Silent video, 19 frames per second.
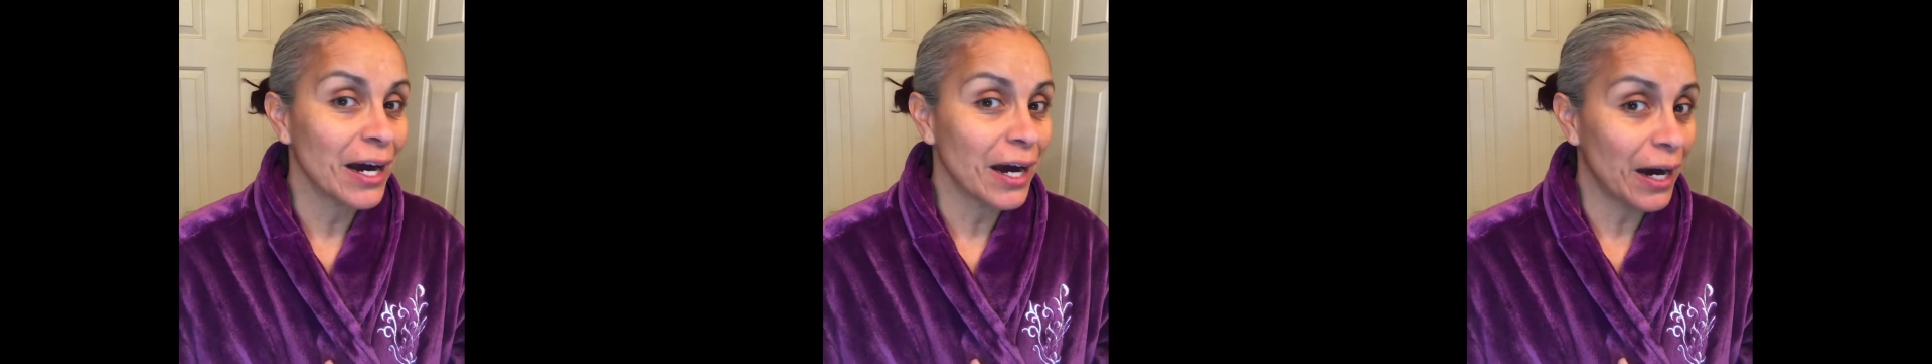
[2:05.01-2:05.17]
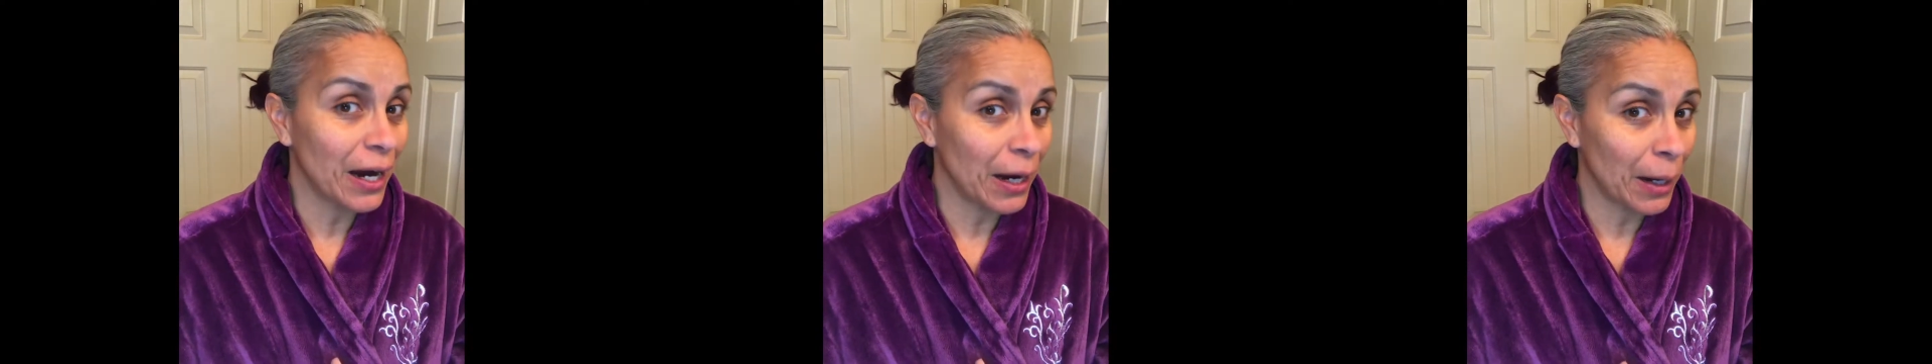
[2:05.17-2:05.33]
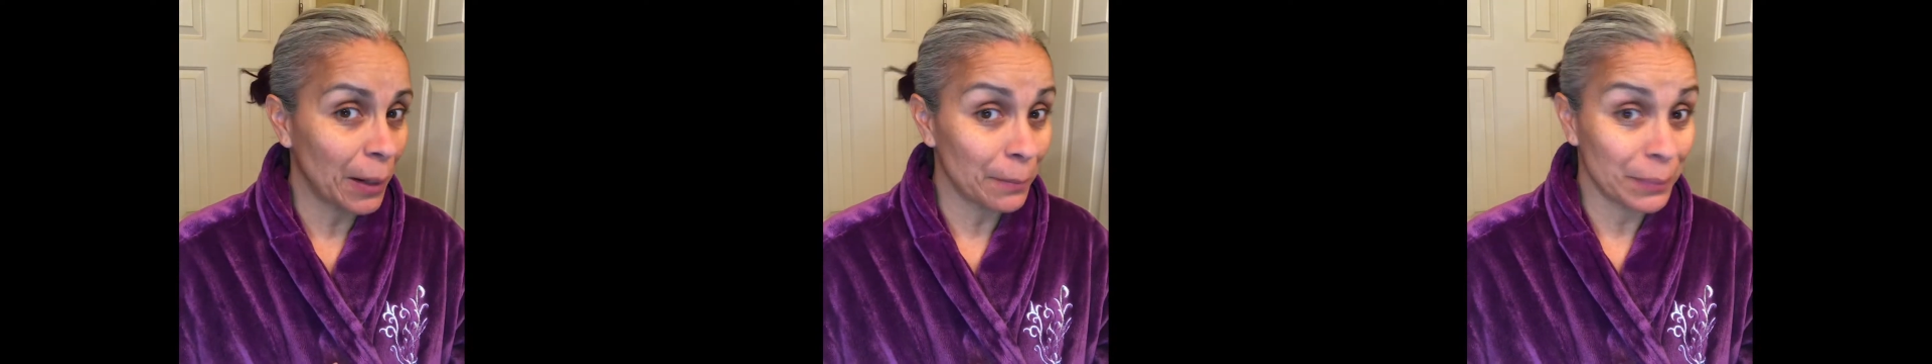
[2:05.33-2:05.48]

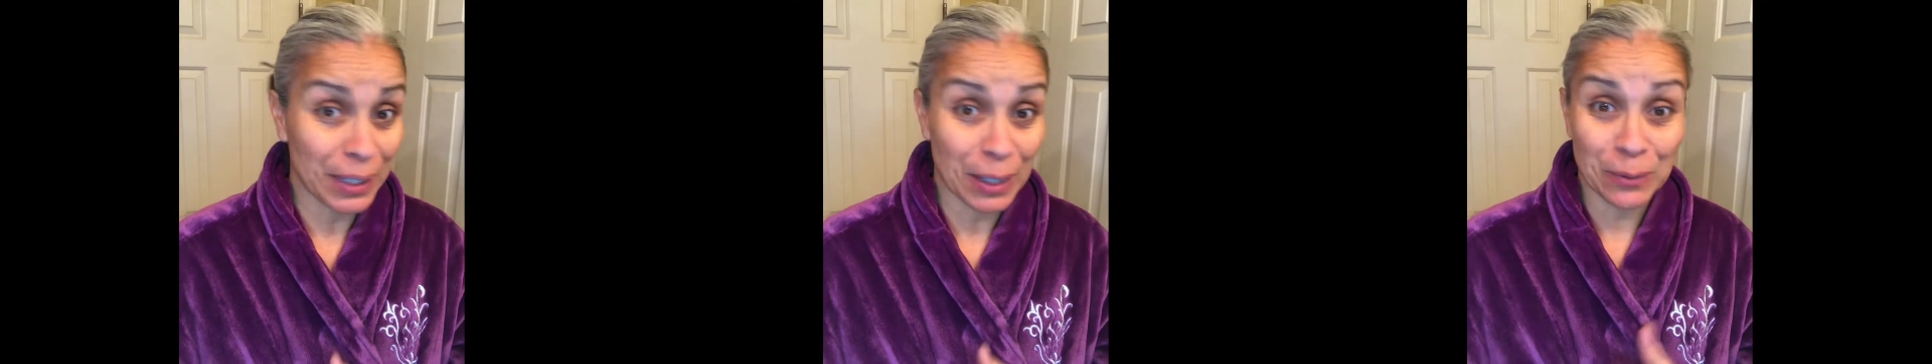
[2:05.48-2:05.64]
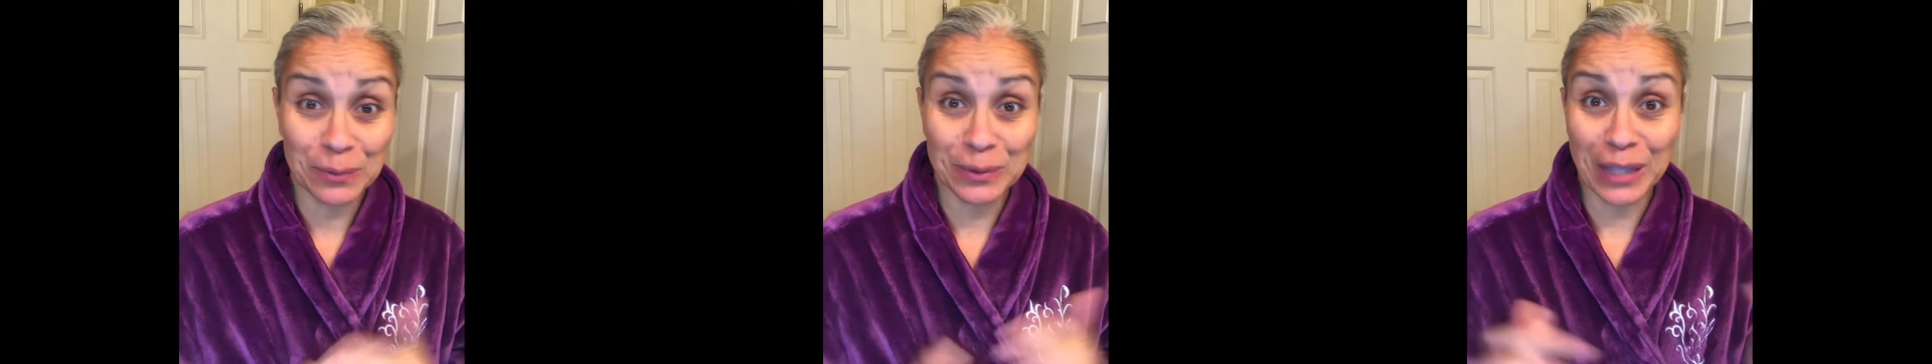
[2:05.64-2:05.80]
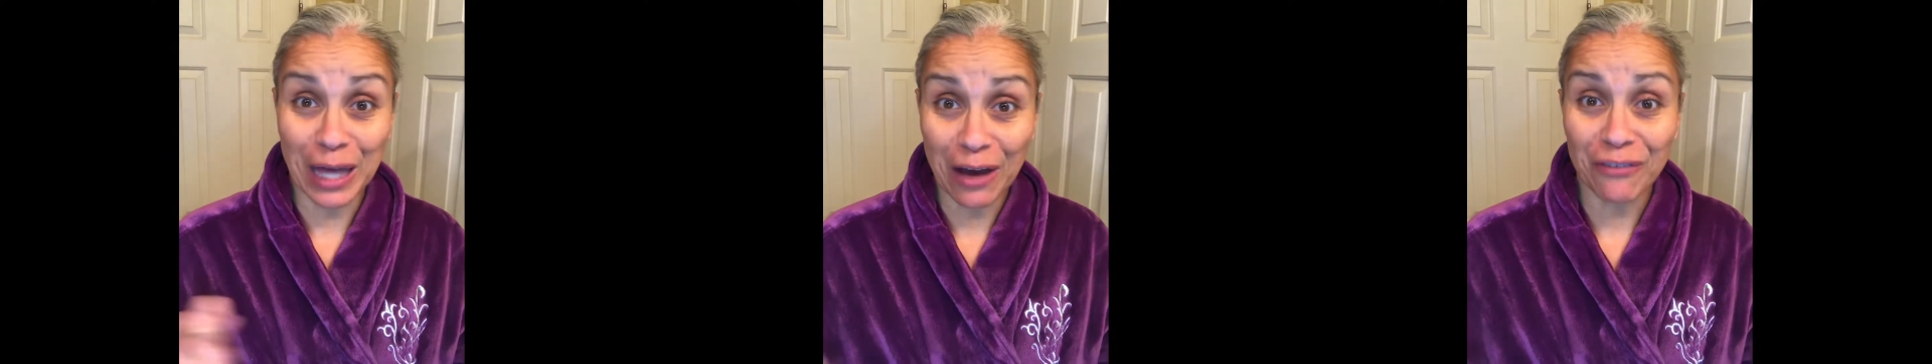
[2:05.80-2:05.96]
Um, but I
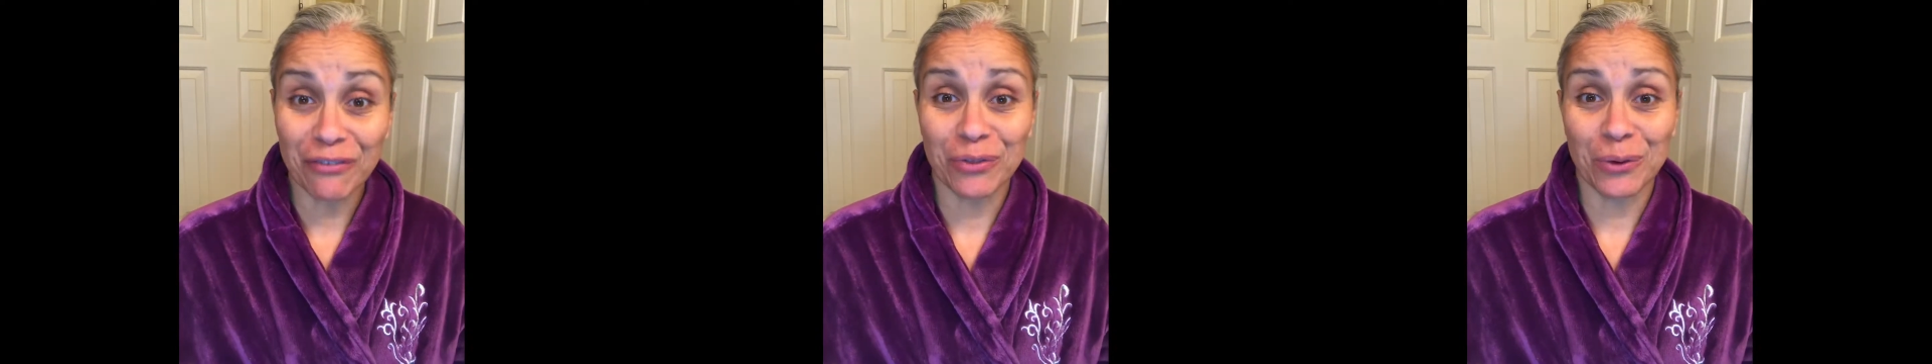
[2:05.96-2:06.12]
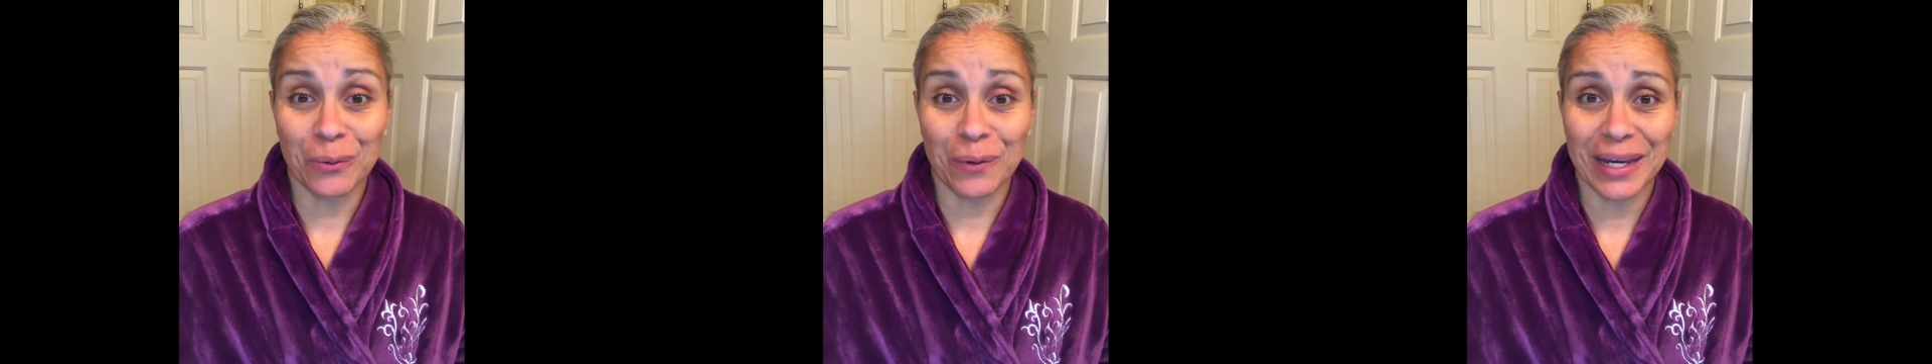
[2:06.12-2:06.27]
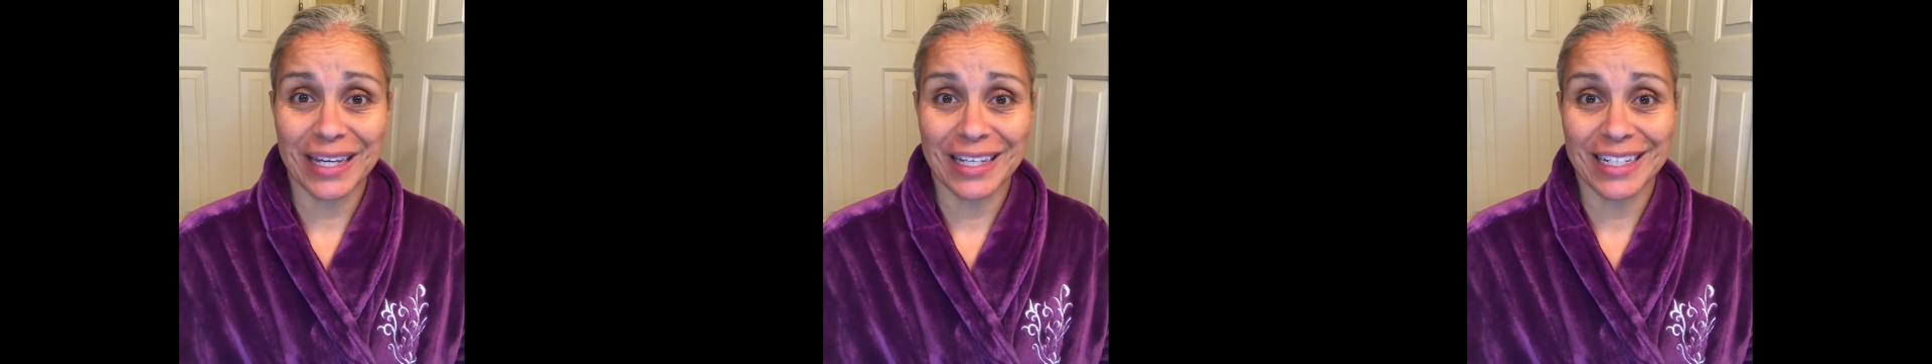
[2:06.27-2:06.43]
love the
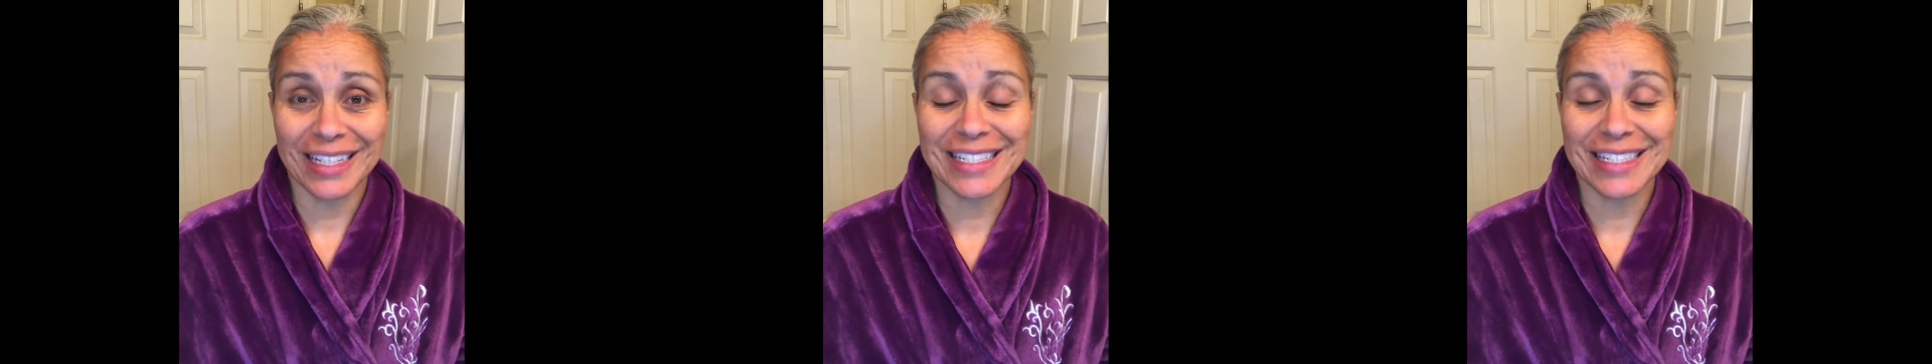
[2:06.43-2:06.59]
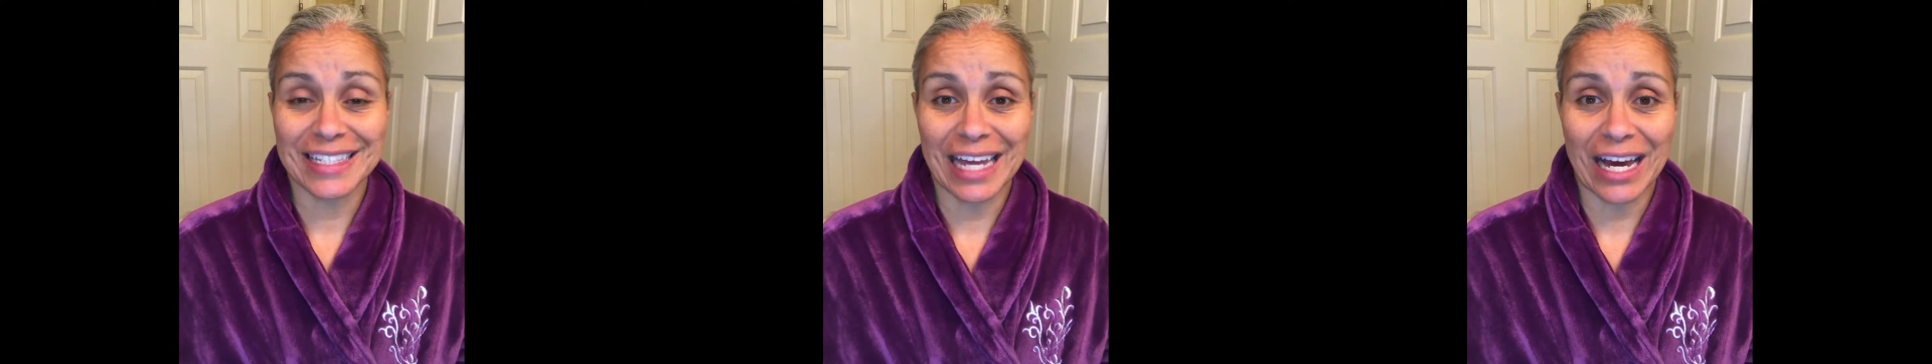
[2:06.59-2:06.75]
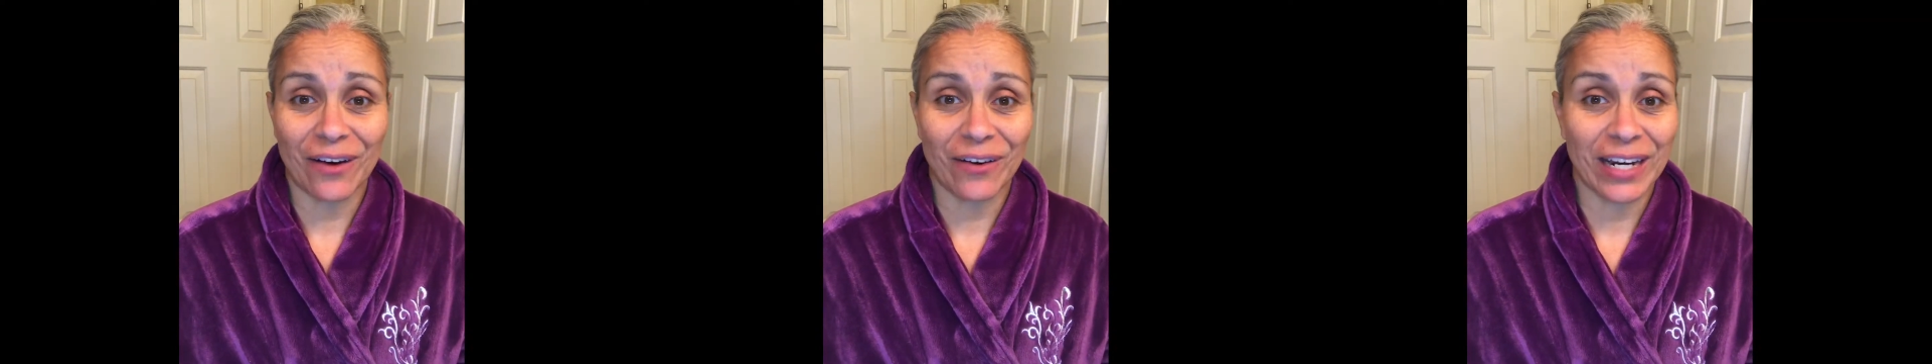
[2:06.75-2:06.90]
way it is now,